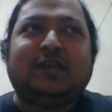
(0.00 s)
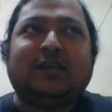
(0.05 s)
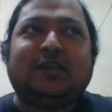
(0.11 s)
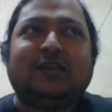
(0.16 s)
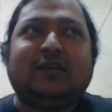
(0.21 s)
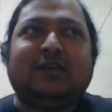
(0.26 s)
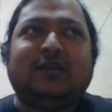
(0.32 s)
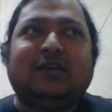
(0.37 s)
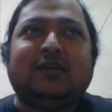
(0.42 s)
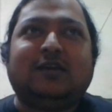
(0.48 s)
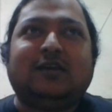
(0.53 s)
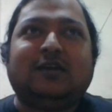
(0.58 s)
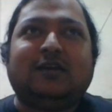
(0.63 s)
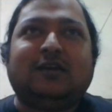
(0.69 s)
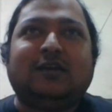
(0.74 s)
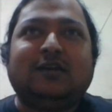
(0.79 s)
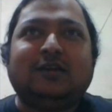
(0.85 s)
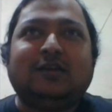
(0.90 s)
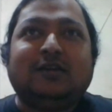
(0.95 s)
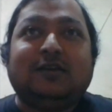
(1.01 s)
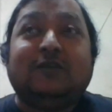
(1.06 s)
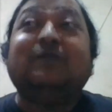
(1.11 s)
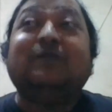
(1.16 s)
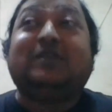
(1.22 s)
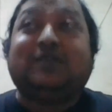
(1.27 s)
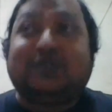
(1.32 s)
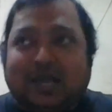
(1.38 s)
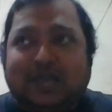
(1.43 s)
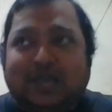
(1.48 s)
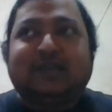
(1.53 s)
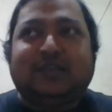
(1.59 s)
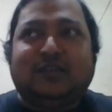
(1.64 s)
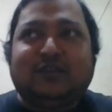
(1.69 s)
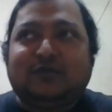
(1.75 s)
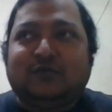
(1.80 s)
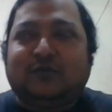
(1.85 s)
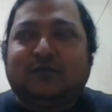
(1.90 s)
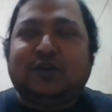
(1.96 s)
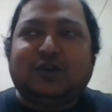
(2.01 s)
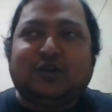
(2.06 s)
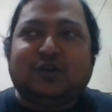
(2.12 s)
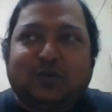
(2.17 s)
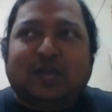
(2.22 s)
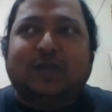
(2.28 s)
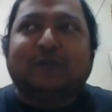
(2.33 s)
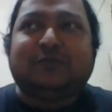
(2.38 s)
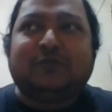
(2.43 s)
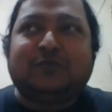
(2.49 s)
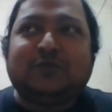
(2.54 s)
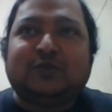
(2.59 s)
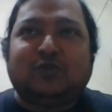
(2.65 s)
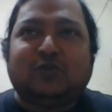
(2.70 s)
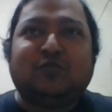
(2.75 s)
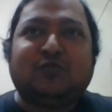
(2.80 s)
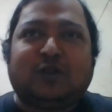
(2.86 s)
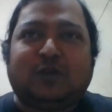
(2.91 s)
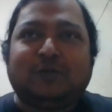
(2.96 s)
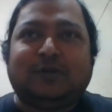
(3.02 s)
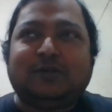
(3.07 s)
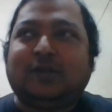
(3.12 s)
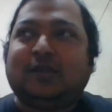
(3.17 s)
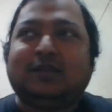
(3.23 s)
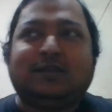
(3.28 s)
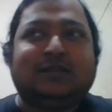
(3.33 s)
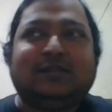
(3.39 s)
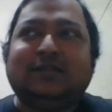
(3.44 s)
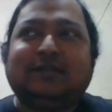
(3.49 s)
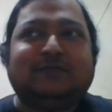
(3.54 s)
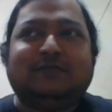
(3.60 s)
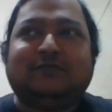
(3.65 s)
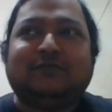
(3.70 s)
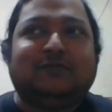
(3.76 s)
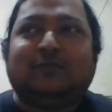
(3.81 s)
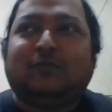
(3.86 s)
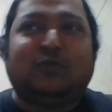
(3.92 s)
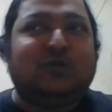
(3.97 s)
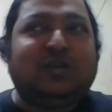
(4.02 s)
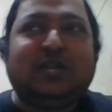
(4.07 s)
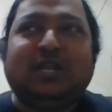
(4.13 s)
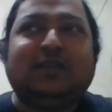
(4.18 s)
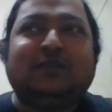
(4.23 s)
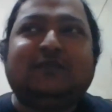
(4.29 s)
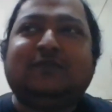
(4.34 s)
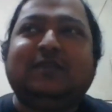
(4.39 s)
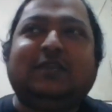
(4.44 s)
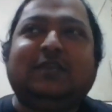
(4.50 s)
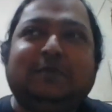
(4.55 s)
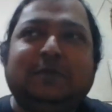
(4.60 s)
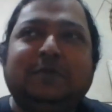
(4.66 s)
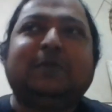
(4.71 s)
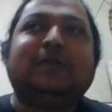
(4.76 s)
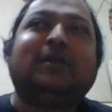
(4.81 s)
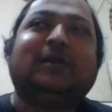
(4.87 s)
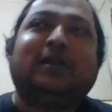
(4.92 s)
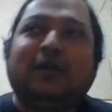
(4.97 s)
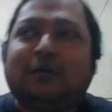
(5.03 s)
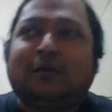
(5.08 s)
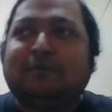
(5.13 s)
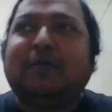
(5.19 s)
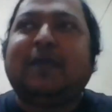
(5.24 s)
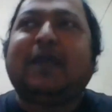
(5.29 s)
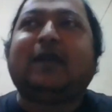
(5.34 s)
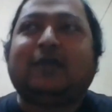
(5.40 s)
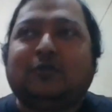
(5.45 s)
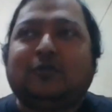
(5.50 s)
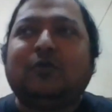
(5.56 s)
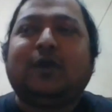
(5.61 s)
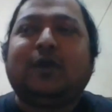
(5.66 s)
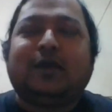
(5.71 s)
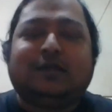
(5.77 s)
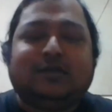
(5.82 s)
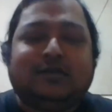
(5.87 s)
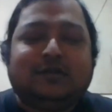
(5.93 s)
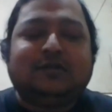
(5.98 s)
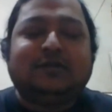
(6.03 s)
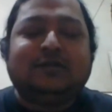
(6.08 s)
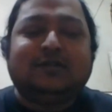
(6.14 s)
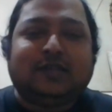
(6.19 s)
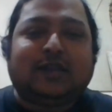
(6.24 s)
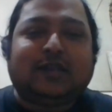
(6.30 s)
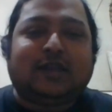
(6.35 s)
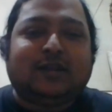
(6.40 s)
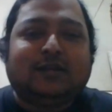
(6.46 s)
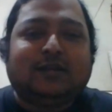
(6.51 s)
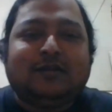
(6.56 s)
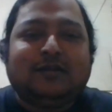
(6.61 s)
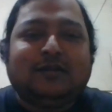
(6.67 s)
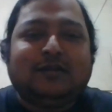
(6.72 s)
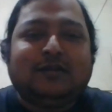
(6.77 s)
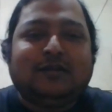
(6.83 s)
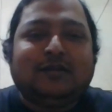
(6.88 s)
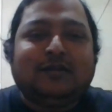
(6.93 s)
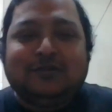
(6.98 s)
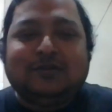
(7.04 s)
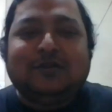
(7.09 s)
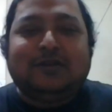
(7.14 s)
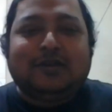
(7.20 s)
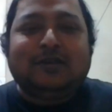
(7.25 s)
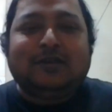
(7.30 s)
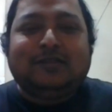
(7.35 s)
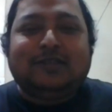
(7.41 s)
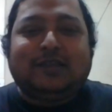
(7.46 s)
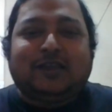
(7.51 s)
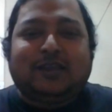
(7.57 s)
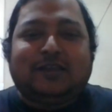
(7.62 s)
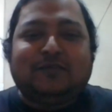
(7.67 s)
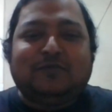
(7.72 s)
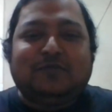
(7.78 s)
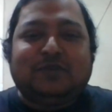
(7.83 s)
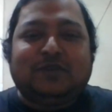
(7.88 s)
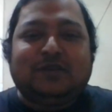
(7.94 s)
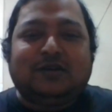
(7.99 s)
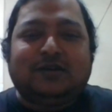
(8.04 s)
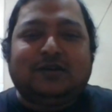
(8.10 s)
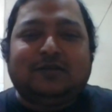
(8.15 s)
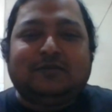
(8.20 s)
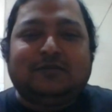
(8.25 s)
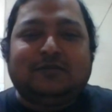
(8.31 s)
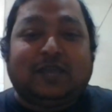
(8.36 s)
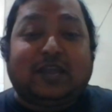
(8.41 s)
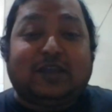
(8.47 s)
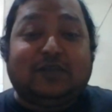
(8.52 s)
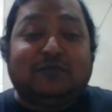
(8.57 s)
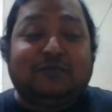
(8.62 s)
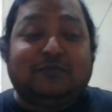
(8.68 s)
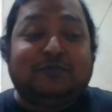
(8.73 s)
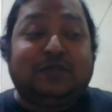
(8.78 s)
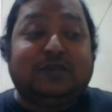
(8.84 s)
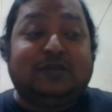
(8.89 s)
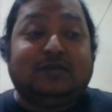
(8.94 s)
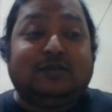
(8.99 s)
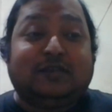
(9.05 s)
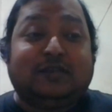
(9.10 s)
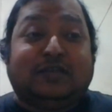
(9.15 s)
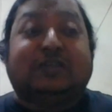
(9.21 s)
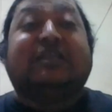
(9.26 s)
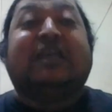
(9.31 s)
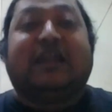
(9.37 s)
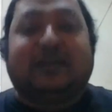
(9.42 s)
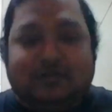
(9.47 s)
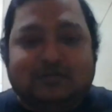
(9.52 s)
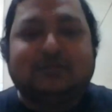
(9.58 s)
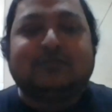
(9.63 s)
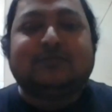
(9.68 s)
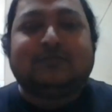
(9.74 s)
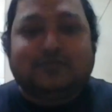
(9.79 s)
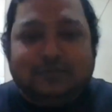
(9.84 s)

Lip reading: I think wanted to capture with Homecoming, that the only if these people come back together, they can be in theater.